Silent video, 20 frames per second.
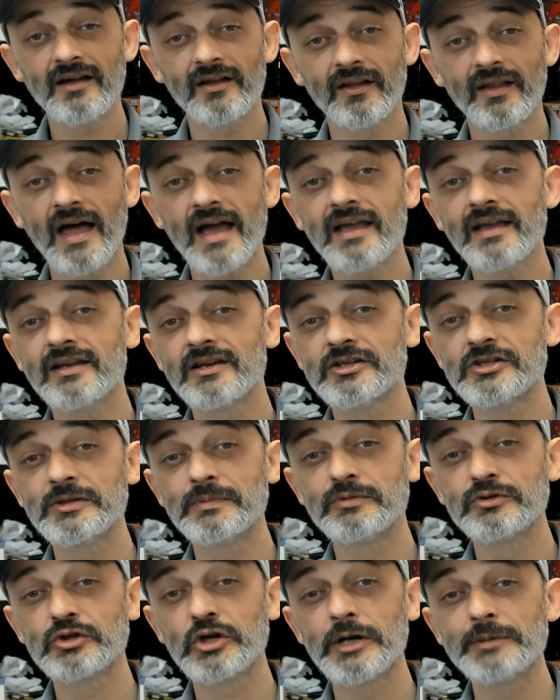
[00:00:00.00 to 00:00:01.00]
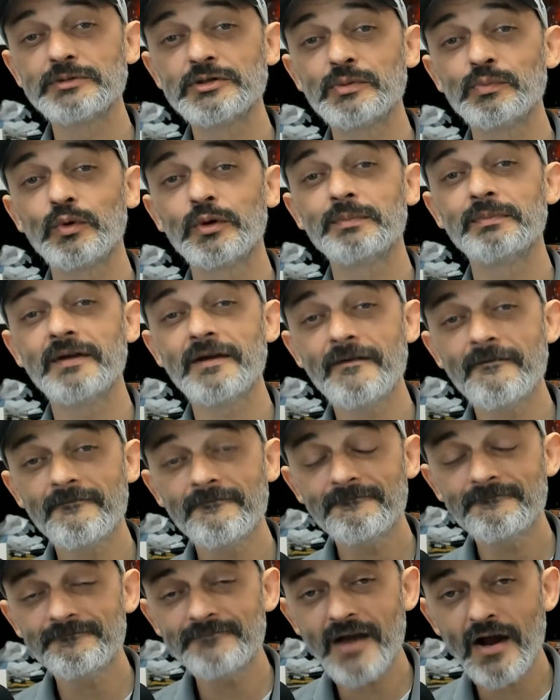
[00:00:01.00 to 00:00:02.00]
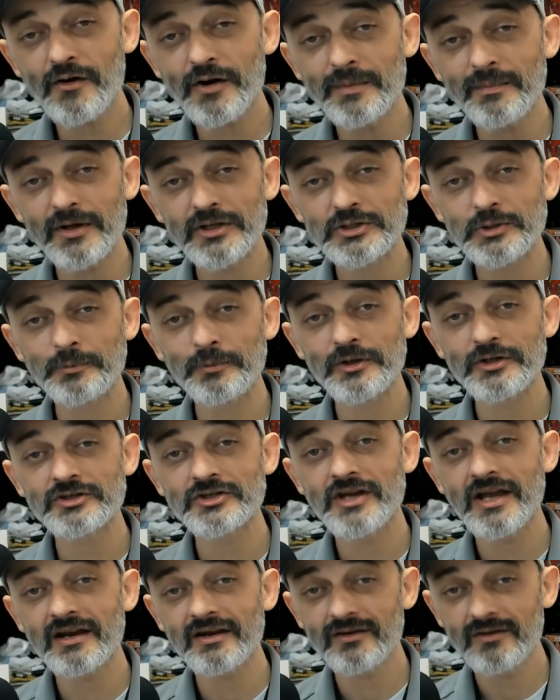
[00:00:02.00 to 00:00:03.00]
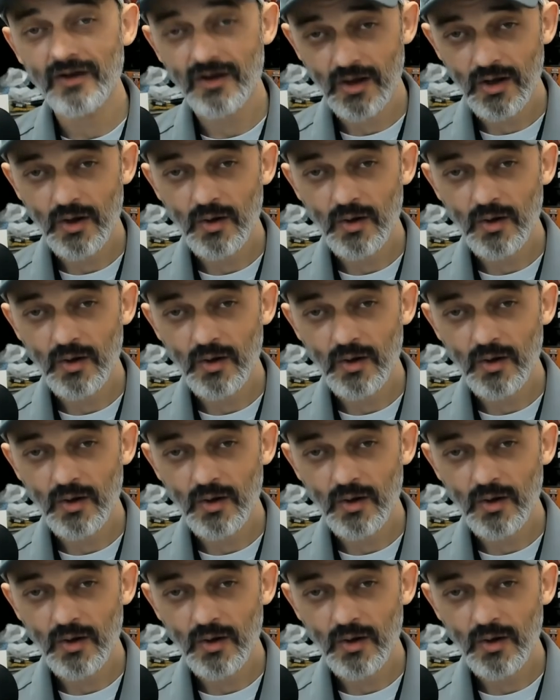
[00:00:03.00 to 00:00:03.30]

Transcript: A like and a subscription would be very much appreciated.